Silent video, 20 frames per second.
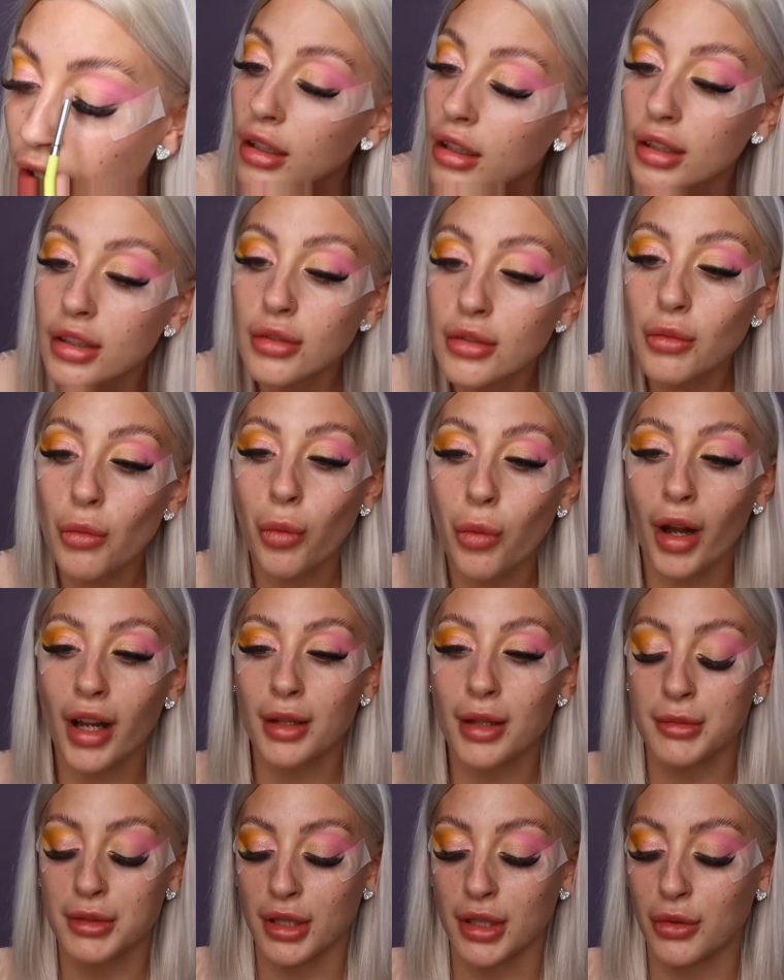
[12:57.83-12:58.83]
I don't know why
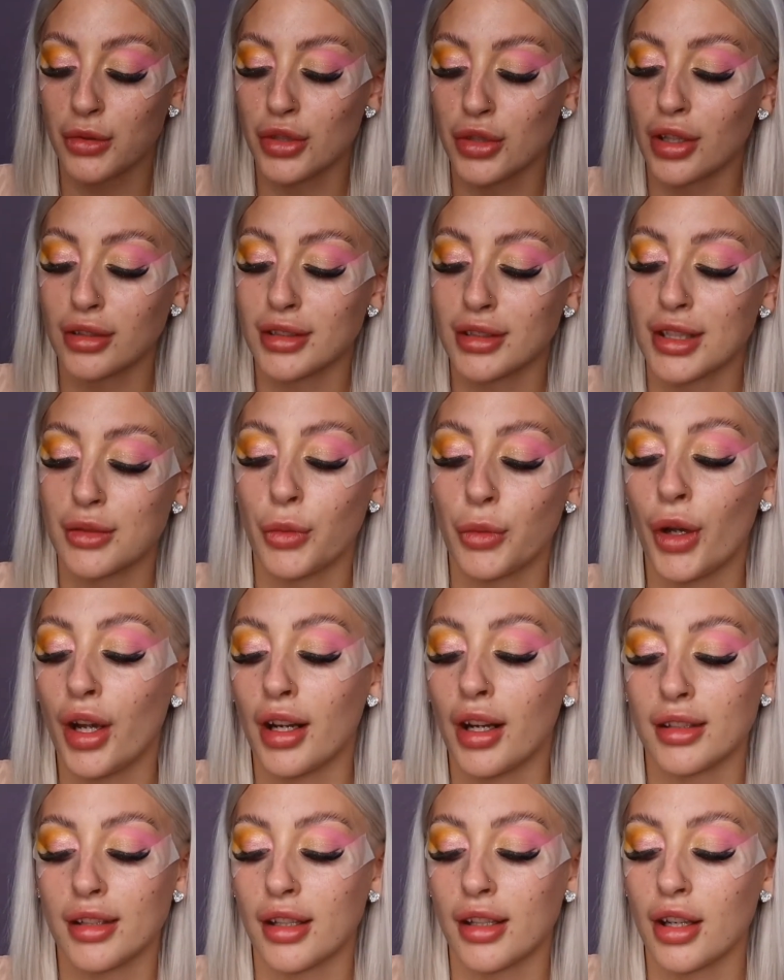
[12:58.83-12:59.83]
I'm so shocked it's
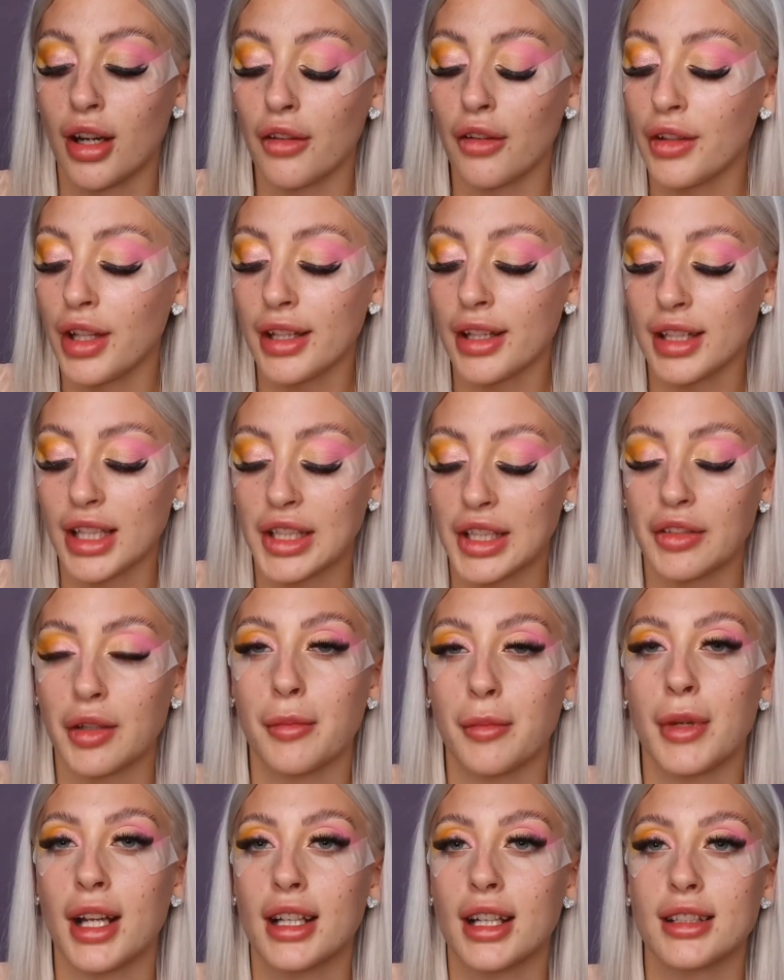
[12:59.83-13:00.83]
worked. Like, obviously if I
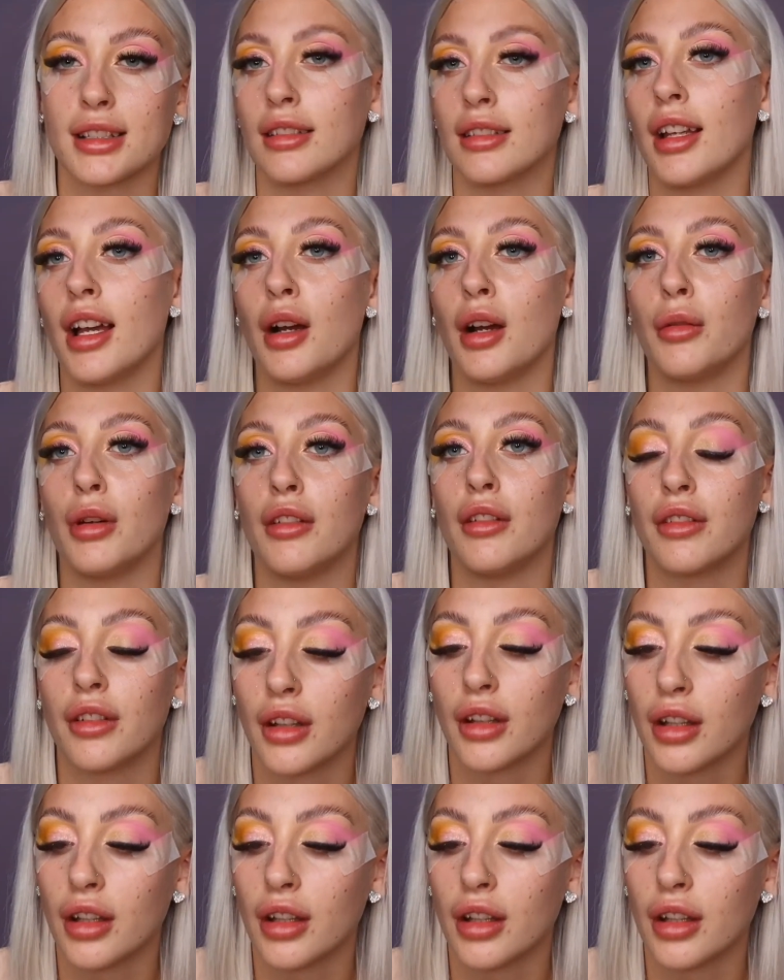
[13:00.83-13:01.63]
mix glitter with